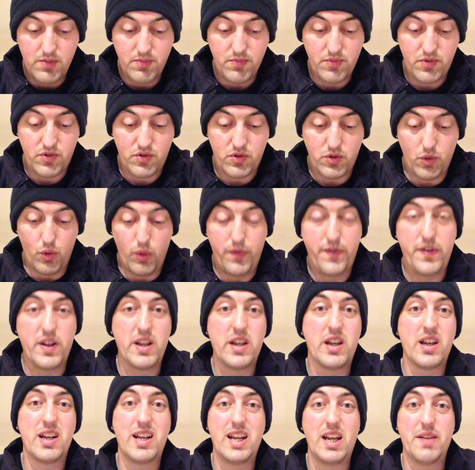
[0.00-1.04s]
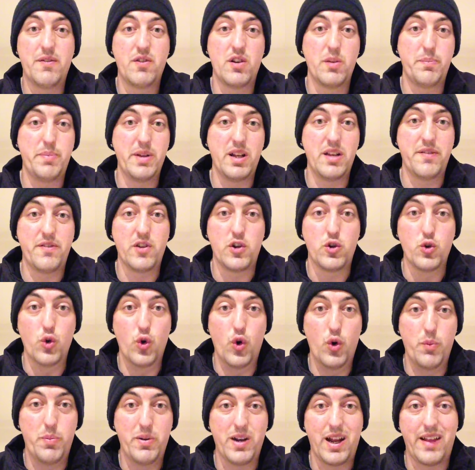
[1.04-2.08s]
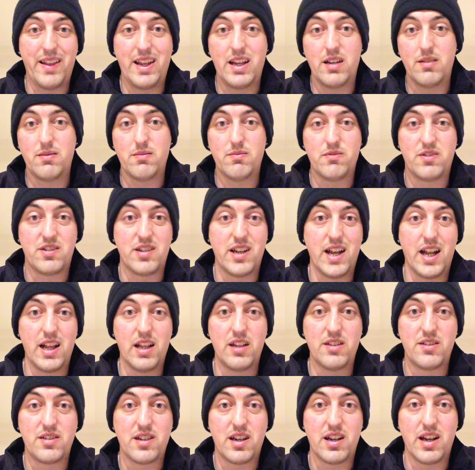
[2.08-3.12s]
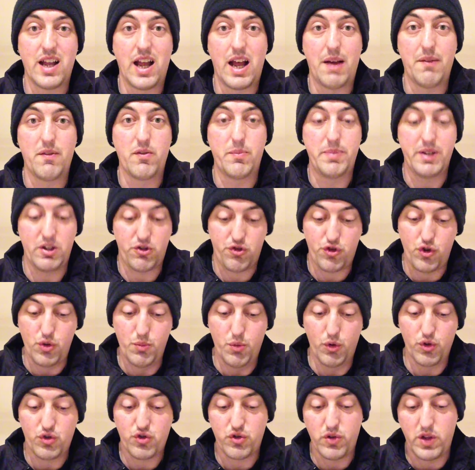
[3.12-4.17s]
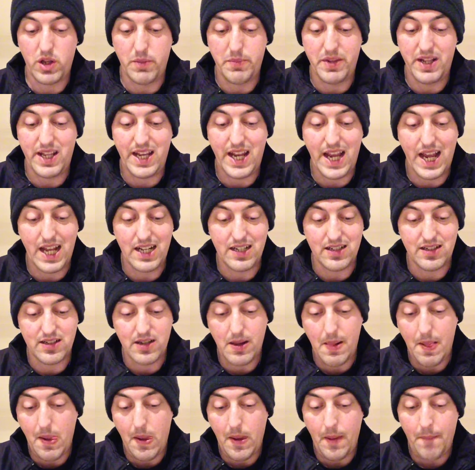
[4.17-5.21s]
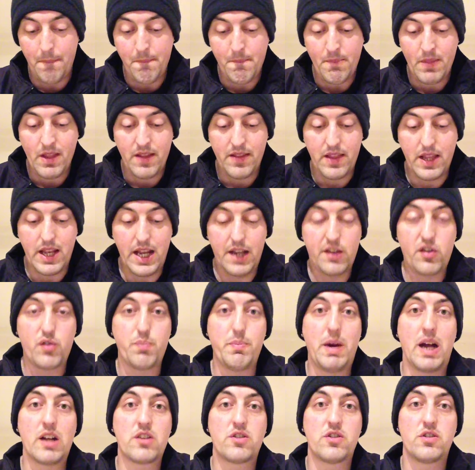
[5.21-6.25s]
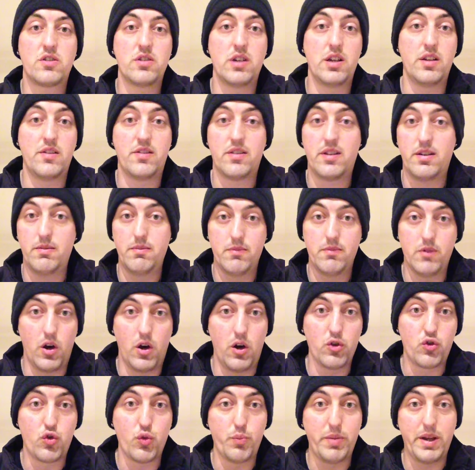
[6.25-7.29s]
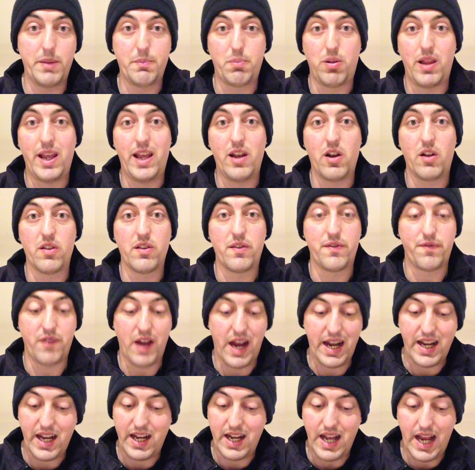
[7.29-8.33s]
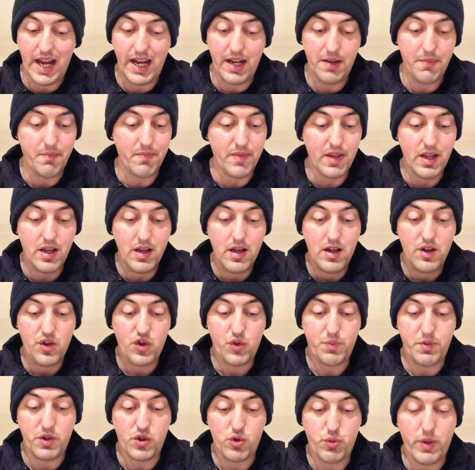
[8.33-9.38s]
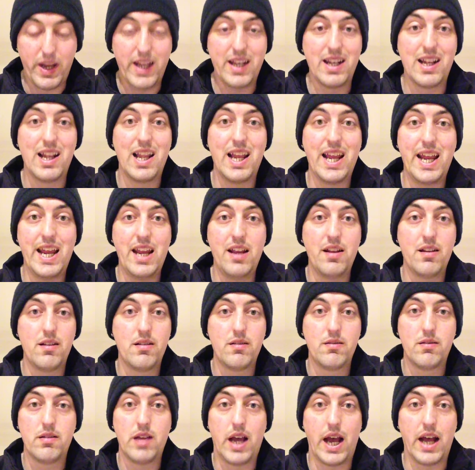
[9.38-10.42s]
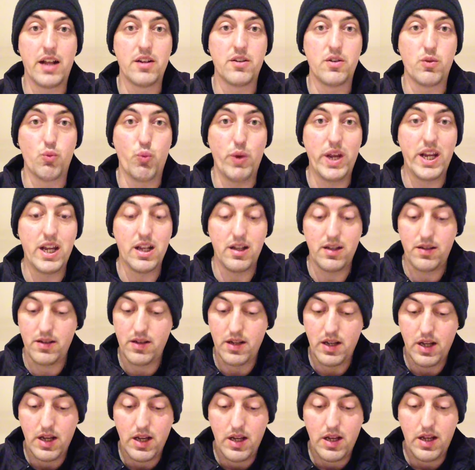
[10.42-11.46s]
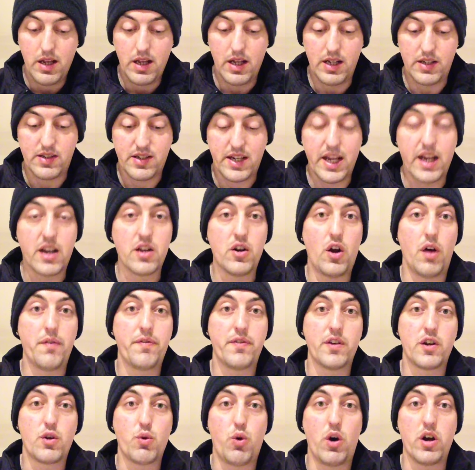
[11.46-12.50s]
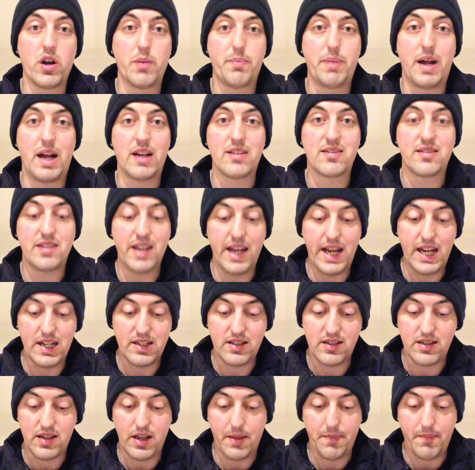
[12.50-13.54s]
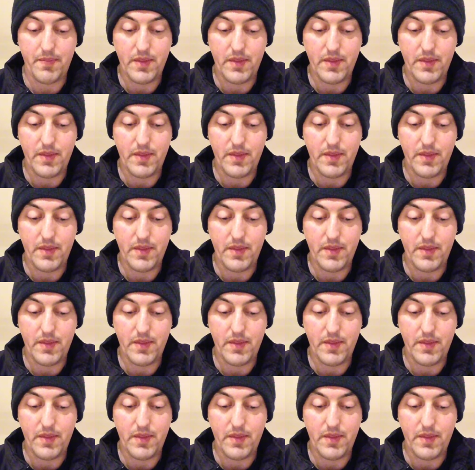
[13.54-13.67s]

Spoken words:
Salford are going to give it a bit of a go, but I think St Helens are going to have a bit too much of them in the end. The next match is also being played on the Friday night. It's between Leigh and Wigan. It's kicking off at 8:15.